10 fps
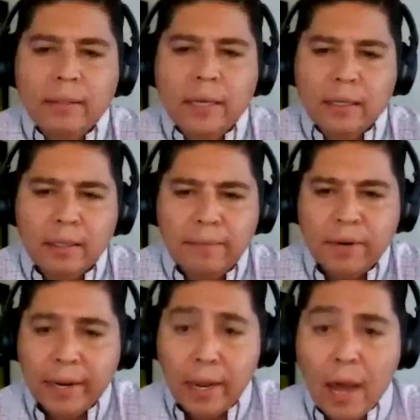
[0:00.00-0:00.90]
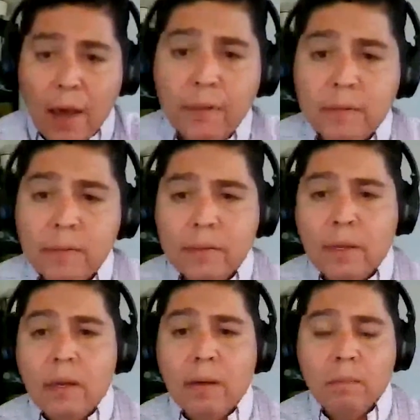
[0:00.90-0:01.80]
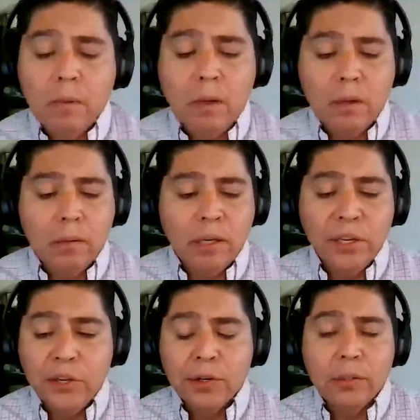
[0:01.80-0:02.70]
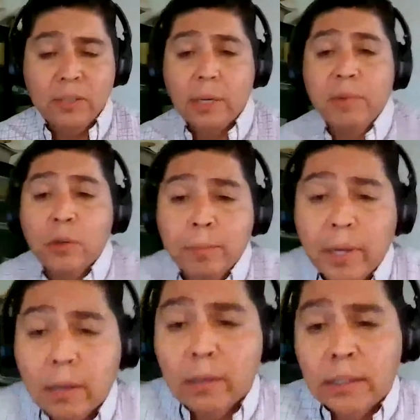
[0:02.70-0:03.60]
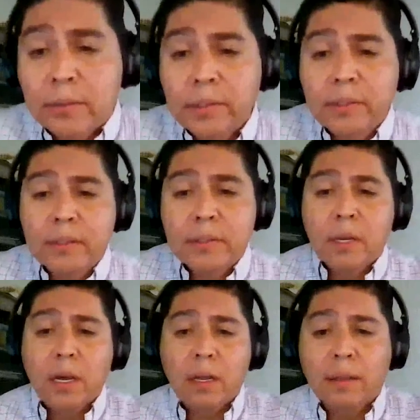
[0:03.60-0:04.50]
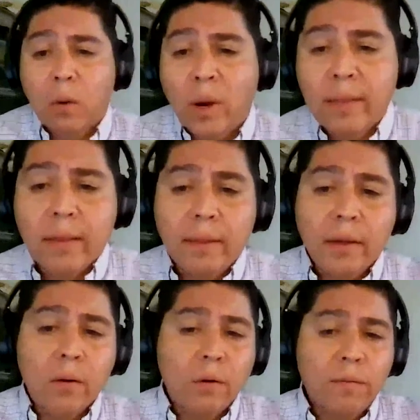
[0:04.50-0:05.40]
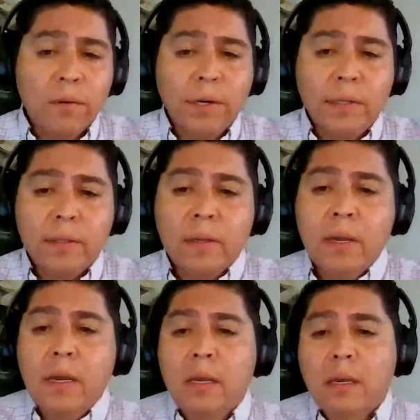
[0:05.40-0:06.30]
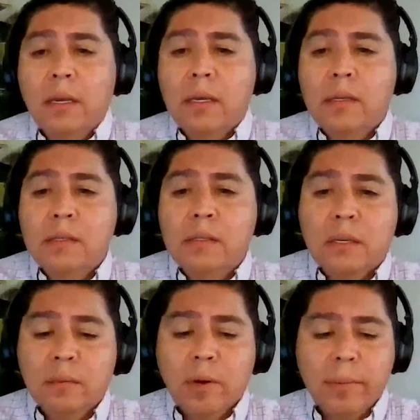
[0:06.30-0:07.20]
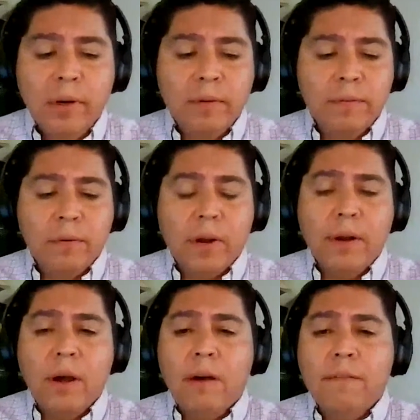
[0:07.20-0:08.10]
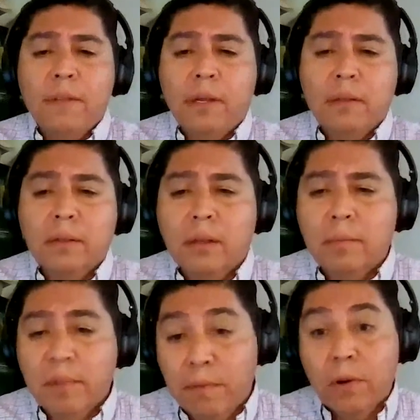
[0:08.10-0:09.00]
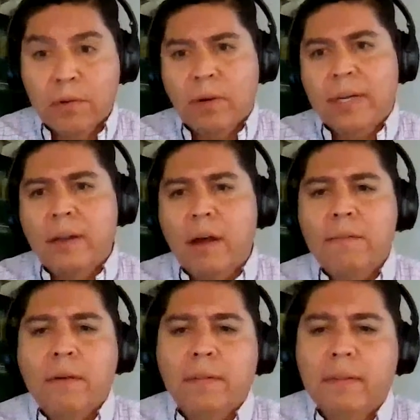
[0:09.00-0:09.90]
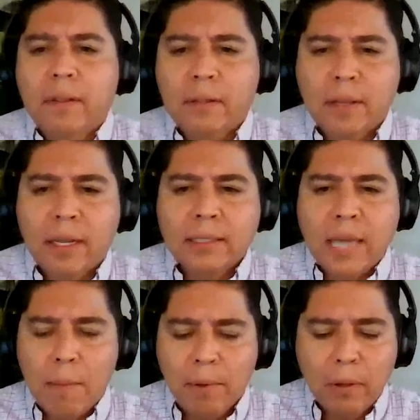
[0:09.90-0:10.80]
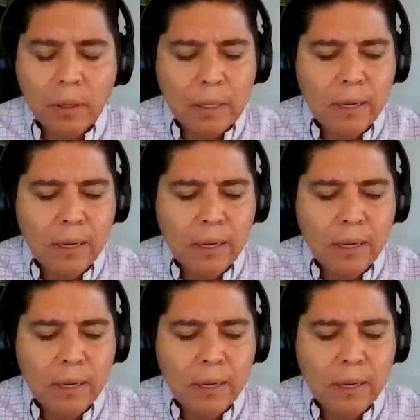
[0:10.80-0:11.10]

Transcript: selective dry cow, it's in some European countries, the way that they go for it is at the moment of drying off, before drying off, I think they take a sample